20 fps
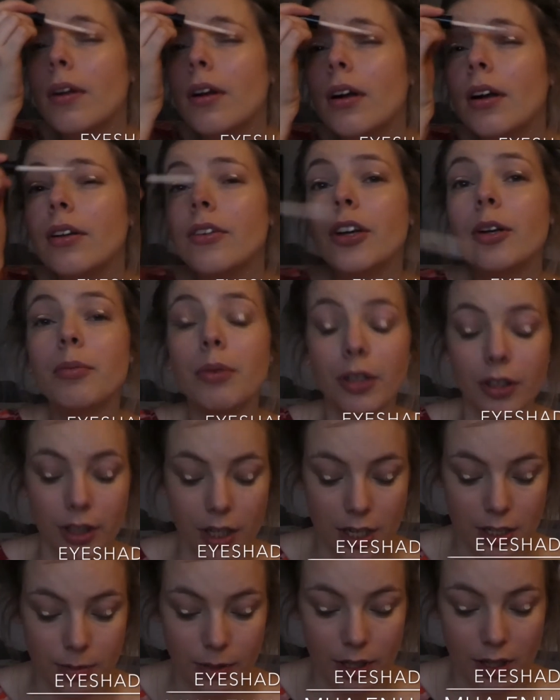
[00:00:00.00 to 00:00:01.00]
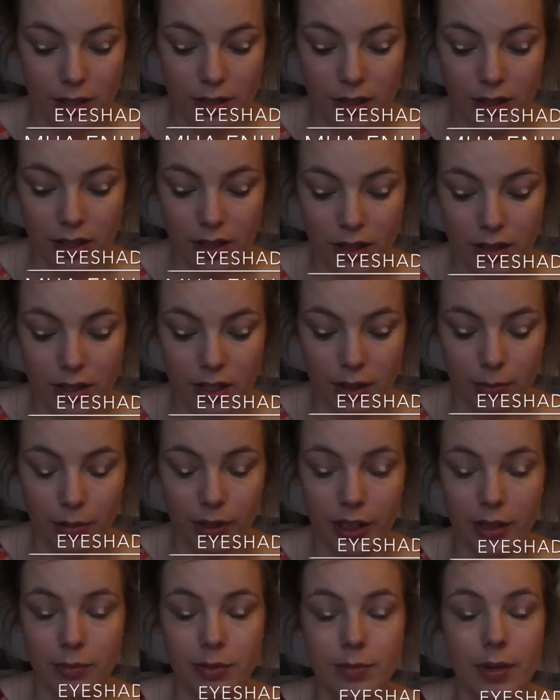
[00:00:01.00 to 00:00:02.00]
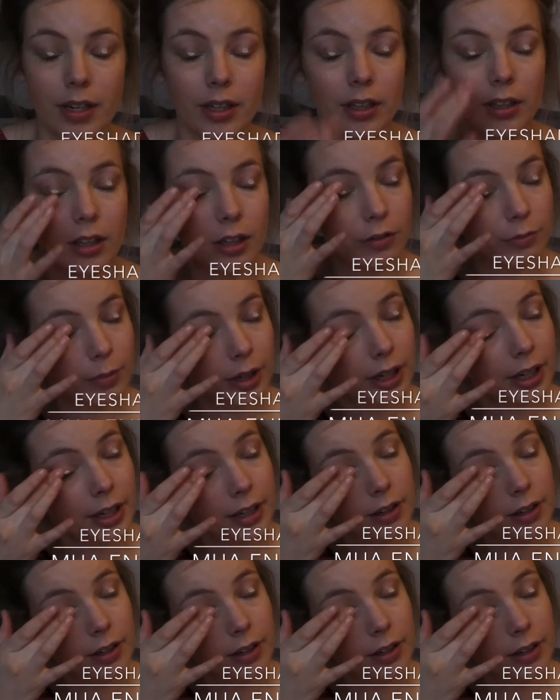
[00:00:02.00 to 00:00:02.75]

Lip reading: cheap product, is because I don't see the point of spending a lot of money